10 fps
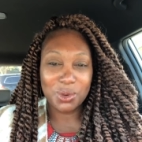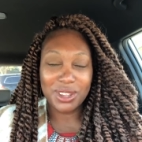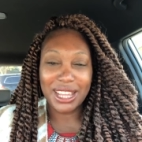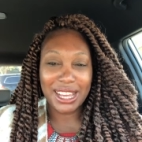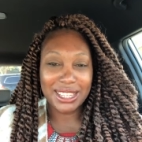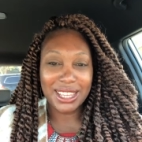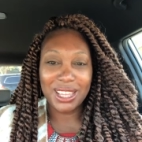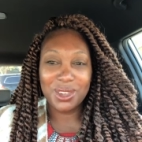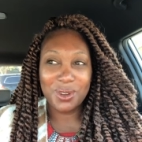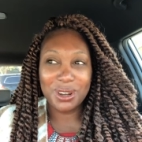And like I said,
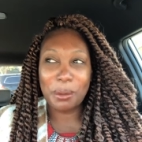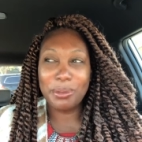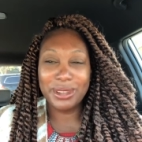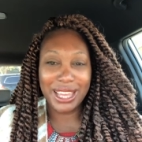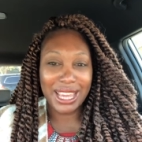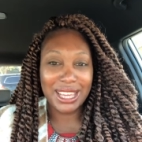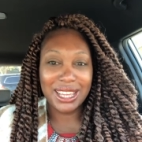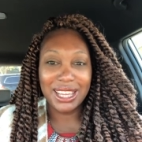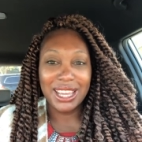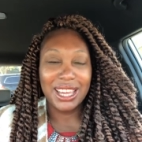you're going to blink
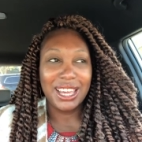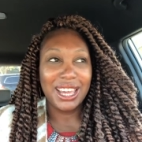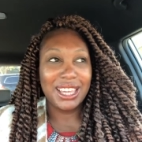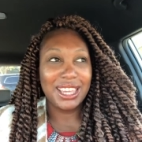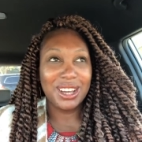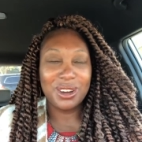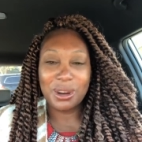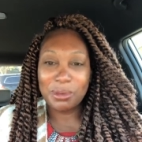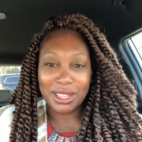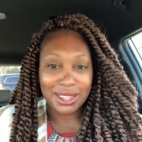and you're going to
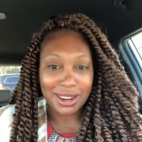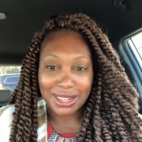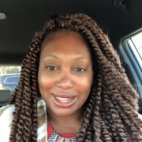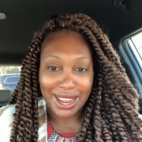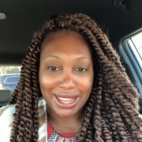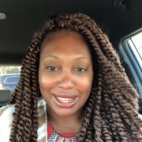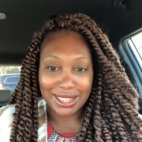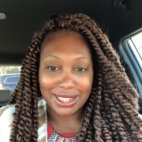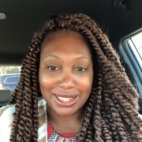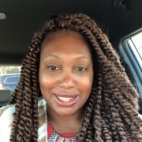be 39